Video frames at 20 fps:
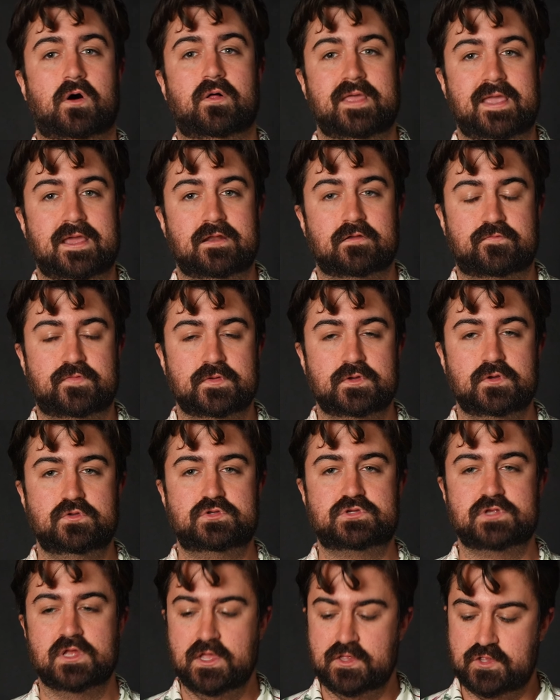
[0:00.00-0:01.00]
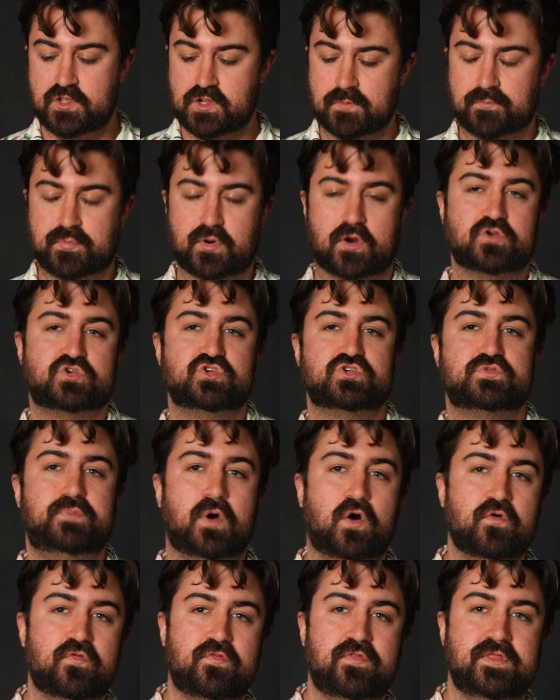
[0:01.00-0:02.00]
Hand Foods. You can purchase
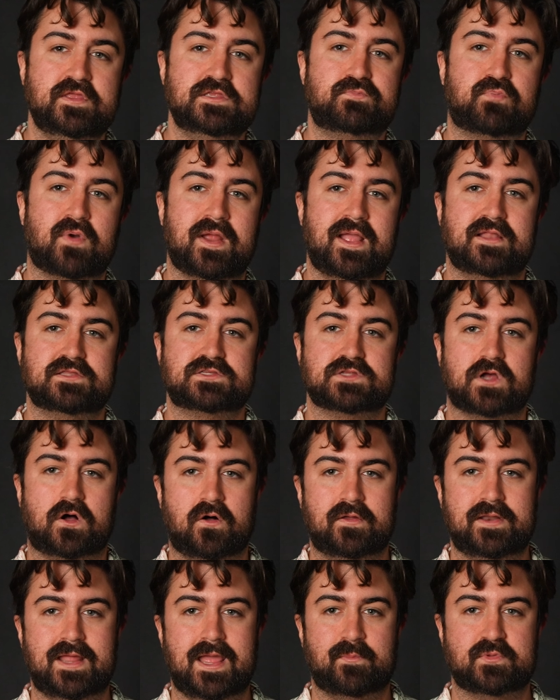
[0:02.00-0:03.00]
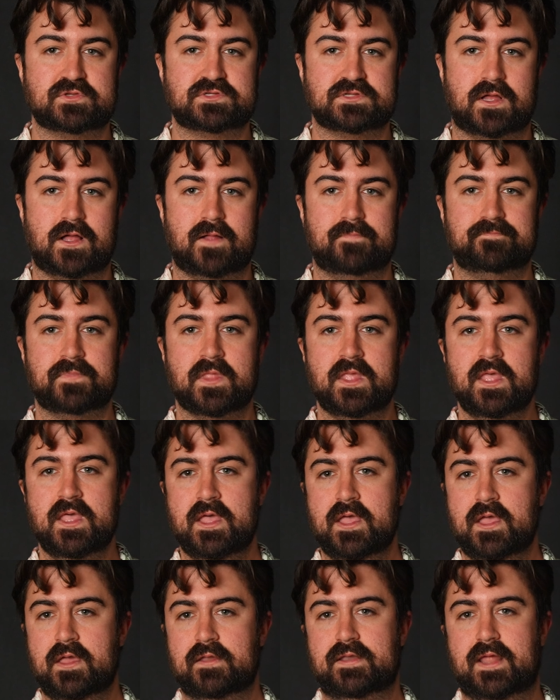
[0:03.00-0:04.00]
both of these brands on Amazon.
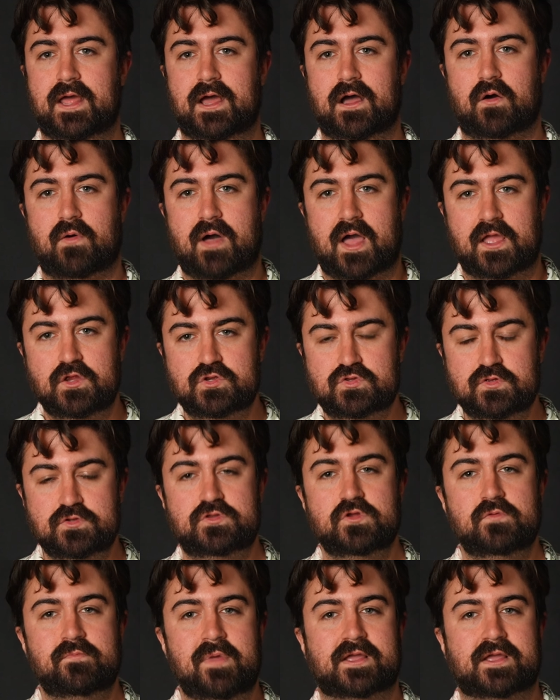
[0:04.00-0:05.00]
Now, I usually do make